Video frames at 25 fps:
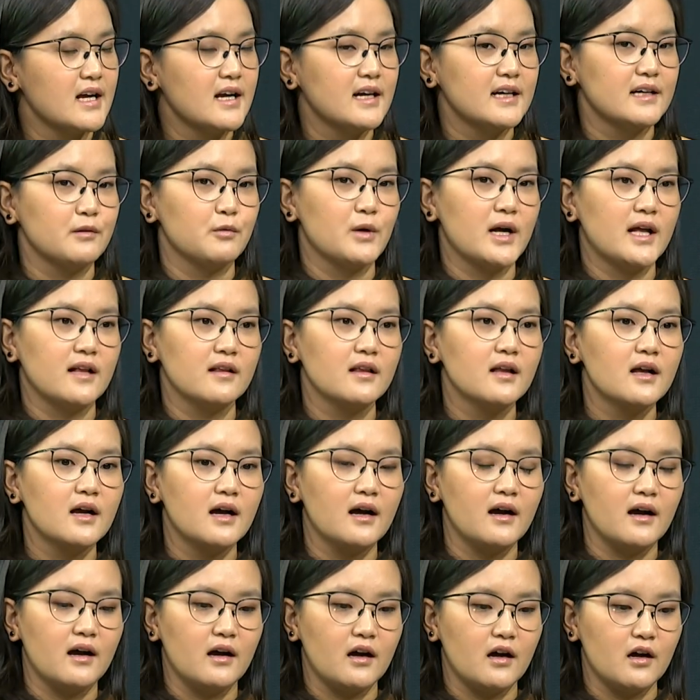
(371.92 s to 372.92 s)
Well,
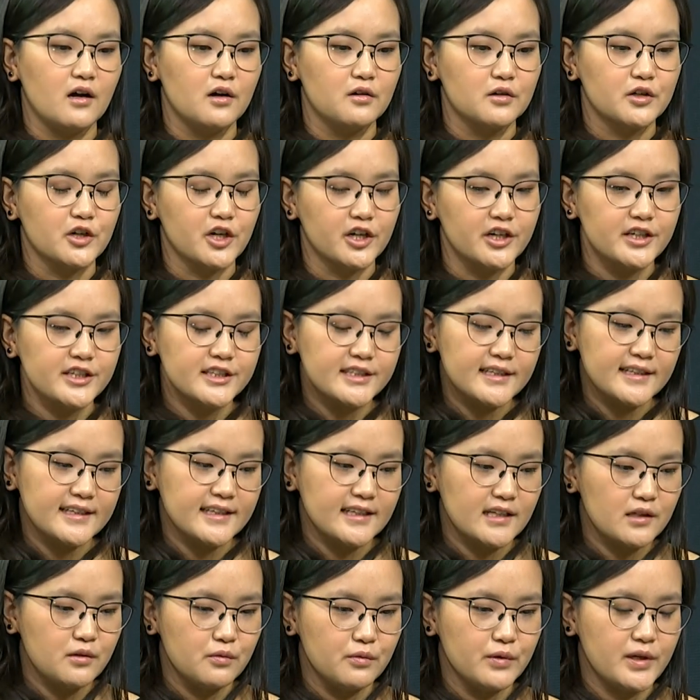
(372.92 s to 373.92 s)

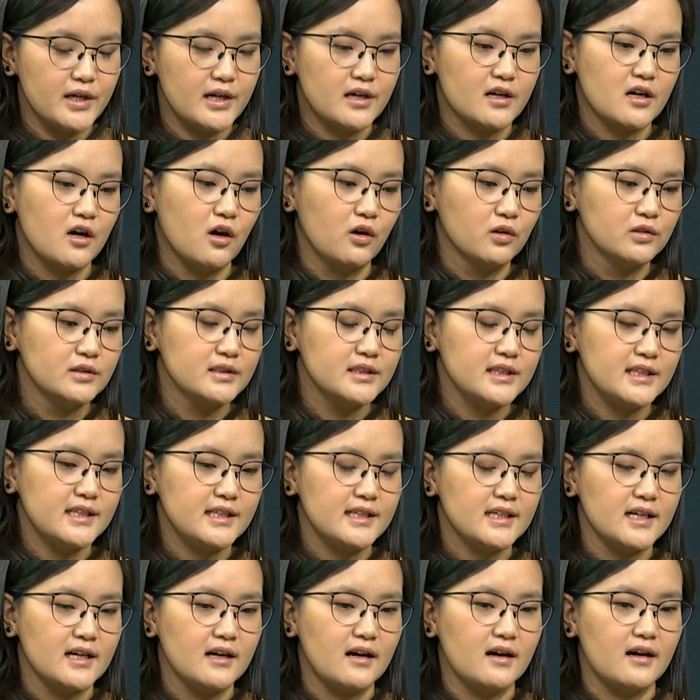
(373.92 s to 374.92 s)
currently we are
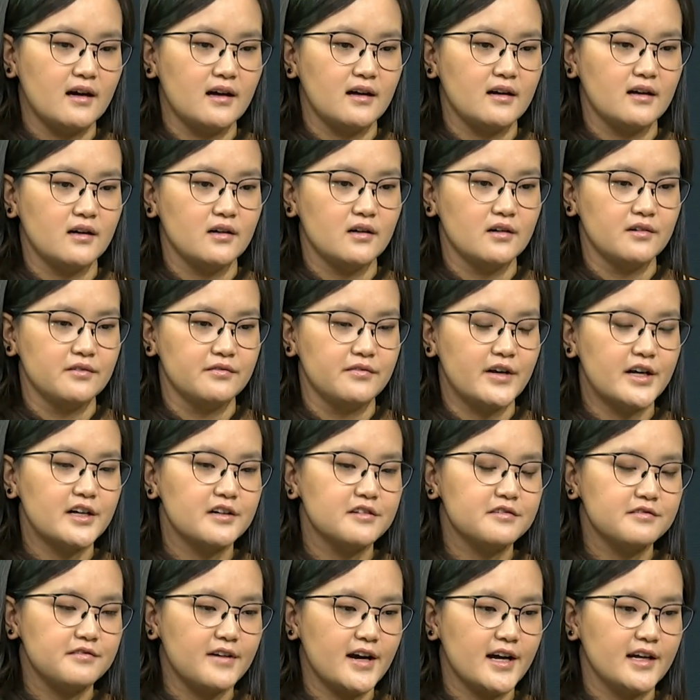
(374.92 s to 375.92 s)
only
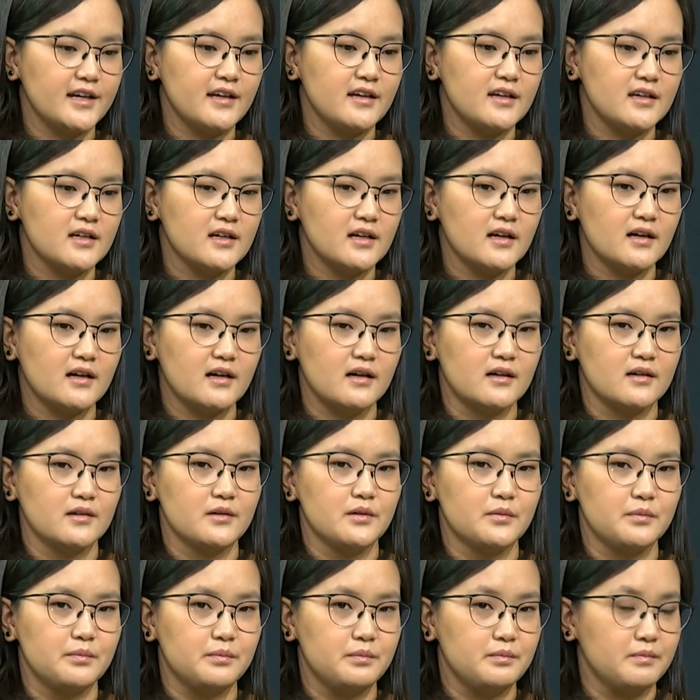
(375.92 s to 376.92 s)
verifying
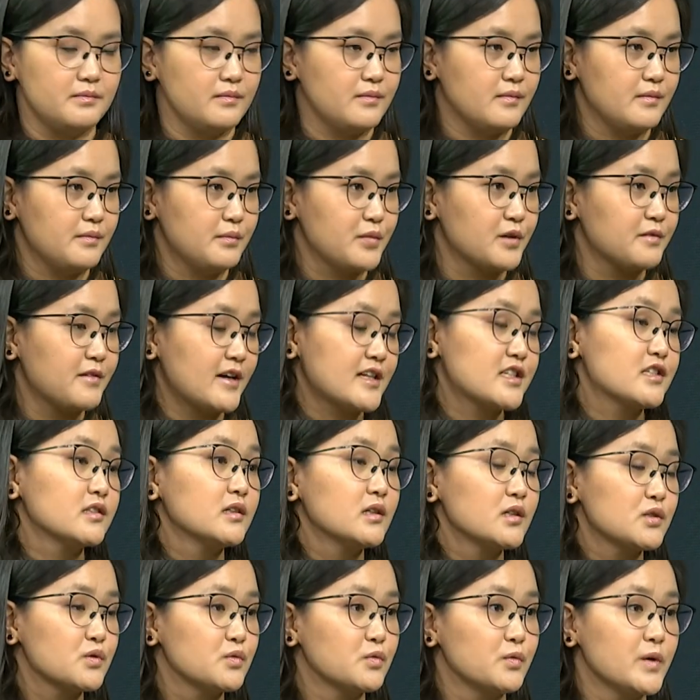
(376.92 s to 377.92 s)

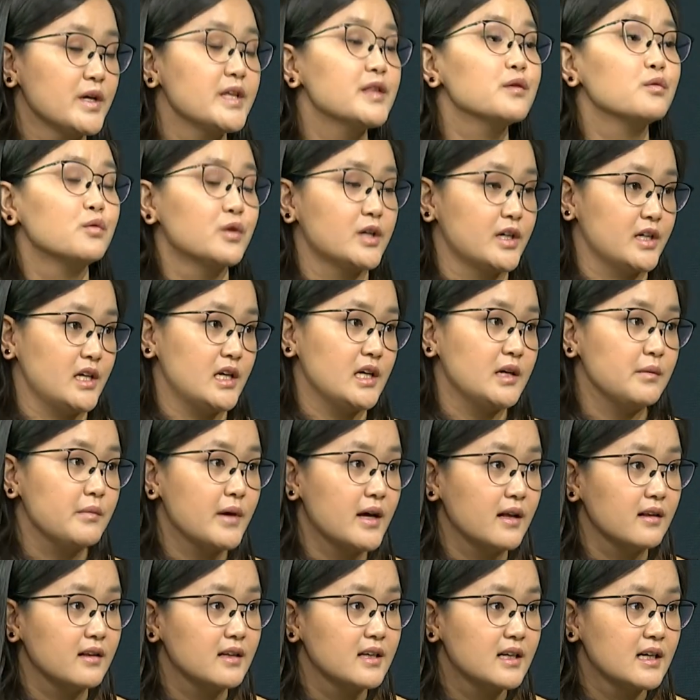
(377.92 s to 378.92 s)
professionals with work
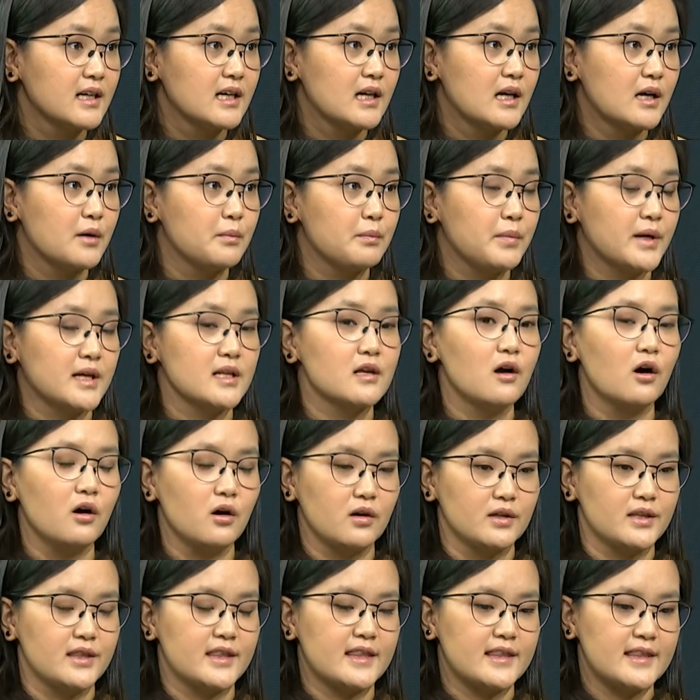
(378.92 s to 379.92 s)
email, but
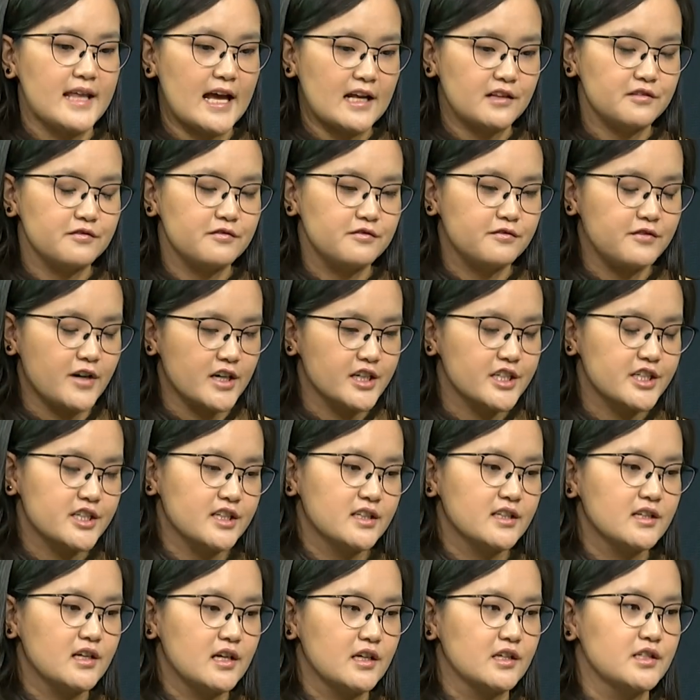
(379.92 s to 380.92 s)
that
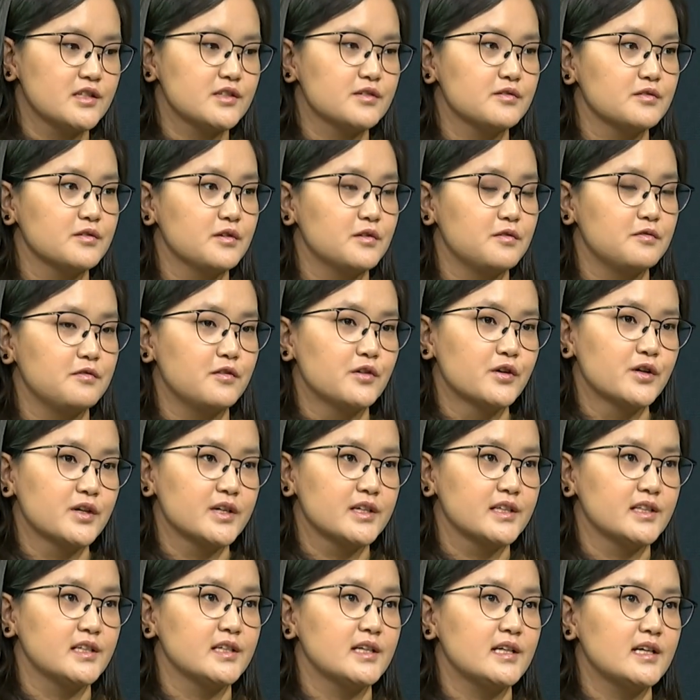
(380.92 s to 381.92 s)
function is for
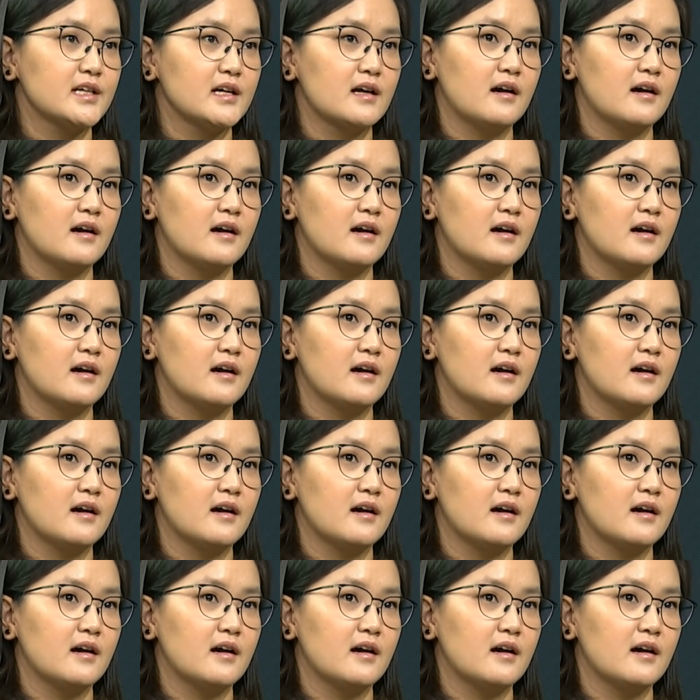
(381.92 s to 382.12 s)
the